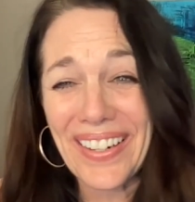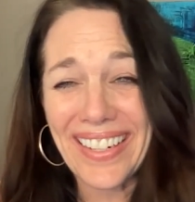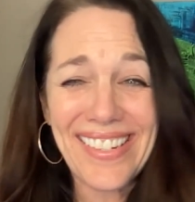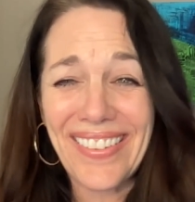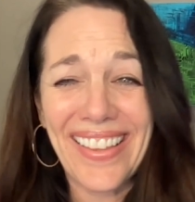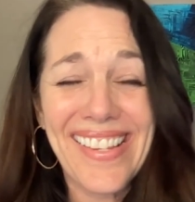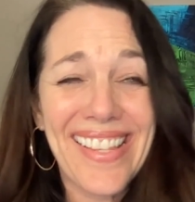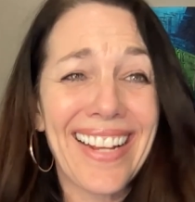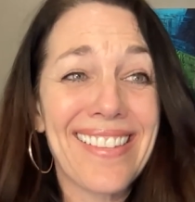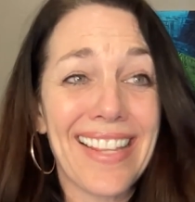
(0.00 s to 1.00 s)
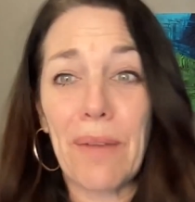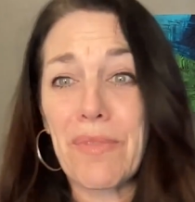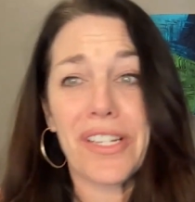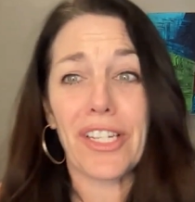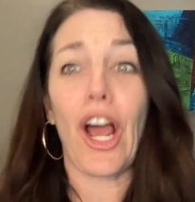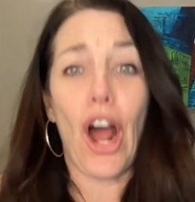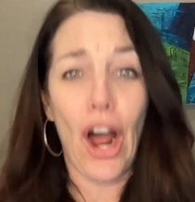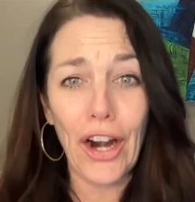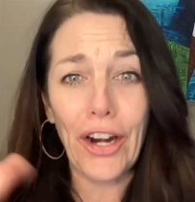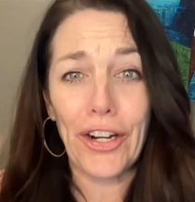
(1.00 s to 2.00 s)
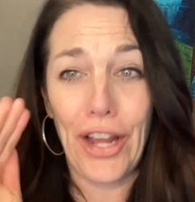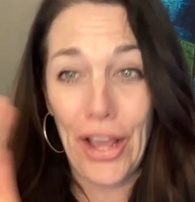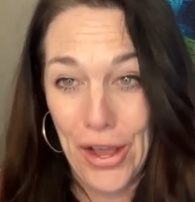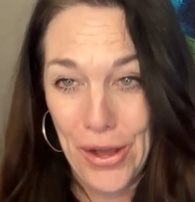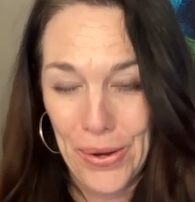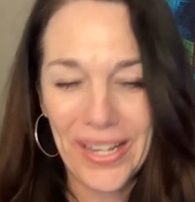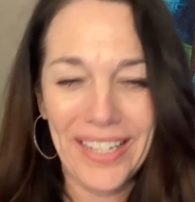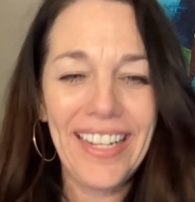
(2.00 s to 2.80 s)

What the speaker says: want to do these things that I'm just a hard no.